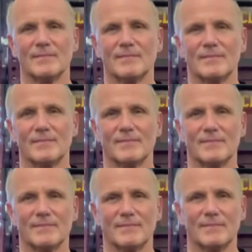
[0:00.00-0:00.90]

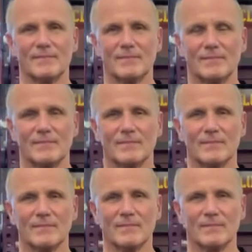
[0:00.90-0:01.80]

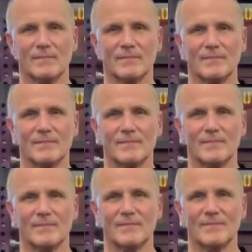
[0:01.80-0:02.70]

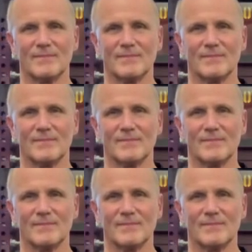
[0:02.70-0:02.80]
[no speech]